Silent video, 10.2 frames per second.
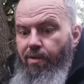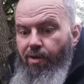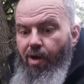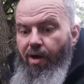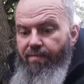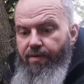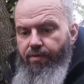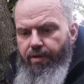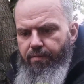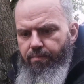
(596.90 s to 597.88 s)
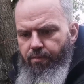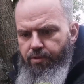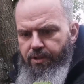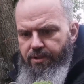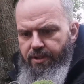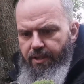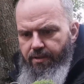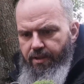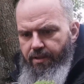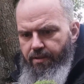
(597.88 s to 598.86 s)
they're not evergreen. What's it say
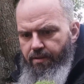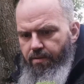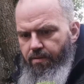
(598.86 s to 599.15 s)
on here?